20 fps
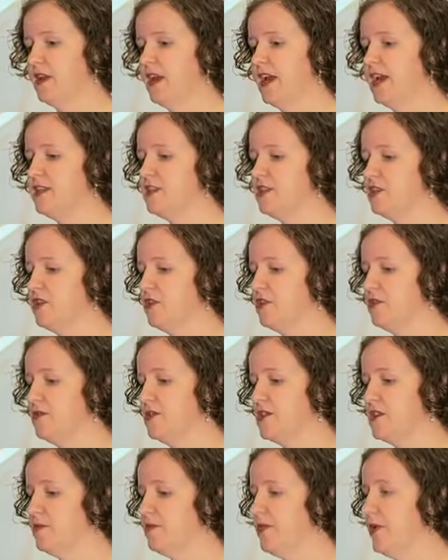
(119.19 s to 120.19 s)
undergone
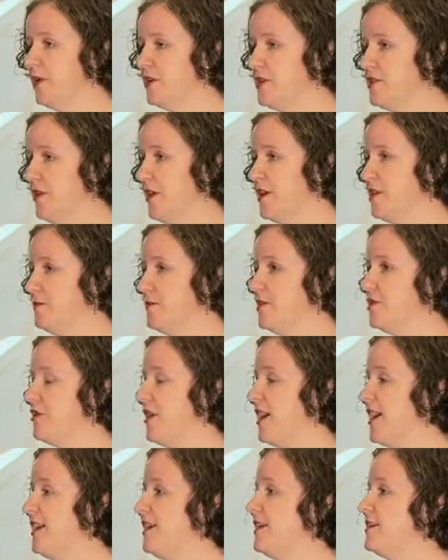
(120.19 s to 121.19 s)
some postgraduate
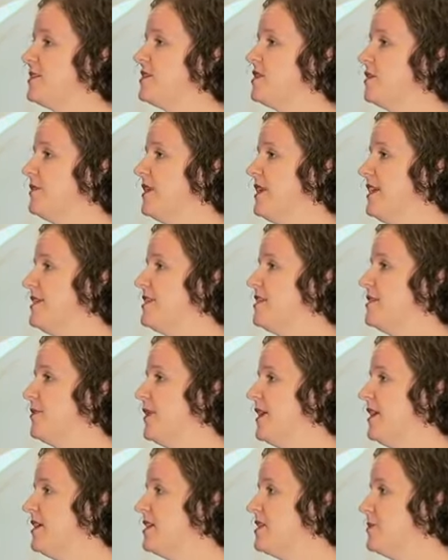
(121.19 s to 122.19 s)
training. So we need to
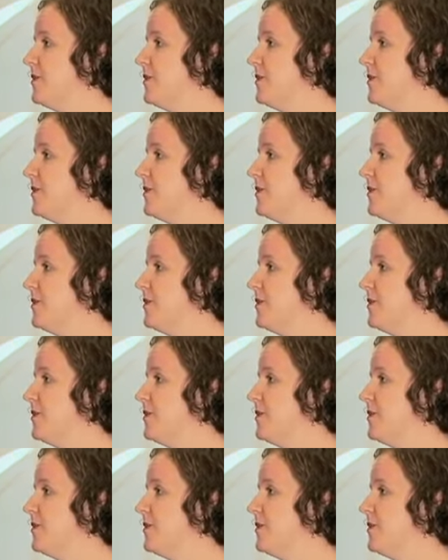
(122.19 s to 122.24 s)
be